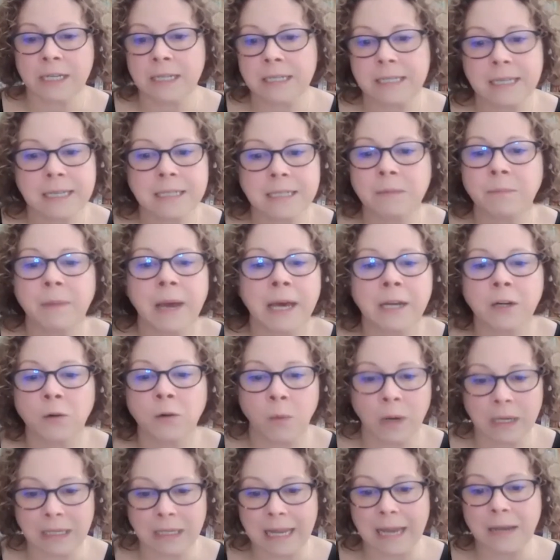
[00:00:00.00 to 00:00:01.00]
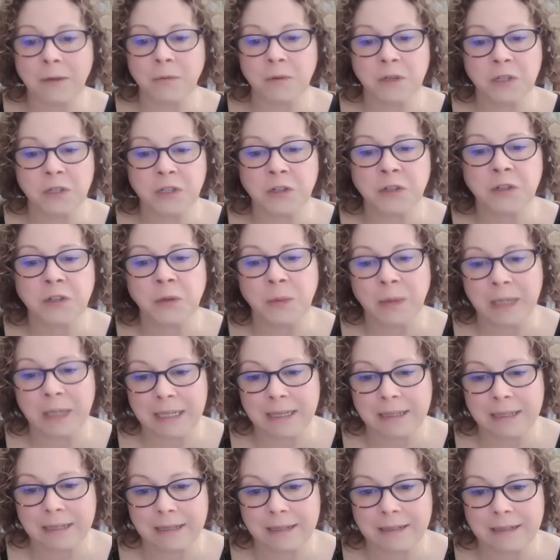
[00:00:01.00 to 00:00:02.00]
and it doesn't matter what language you're
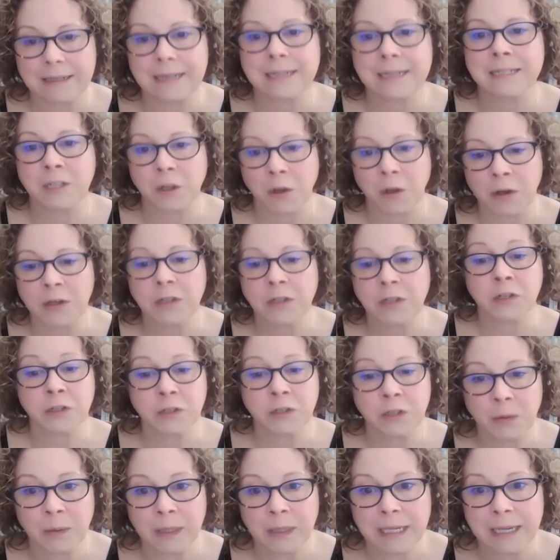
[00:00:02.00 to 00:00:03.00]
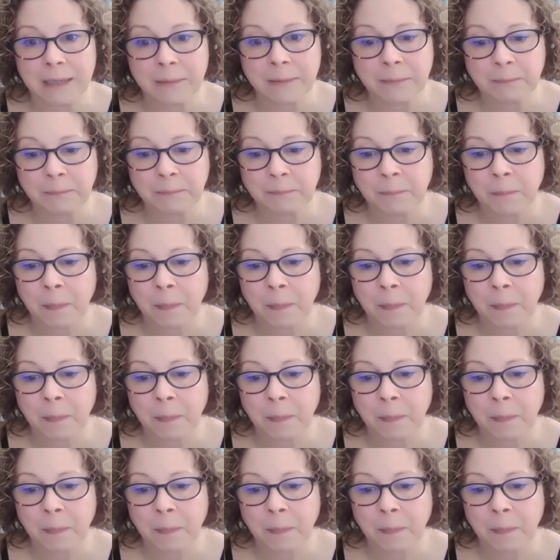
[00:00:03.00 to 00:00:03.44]
doing it in, as long as you're doing it.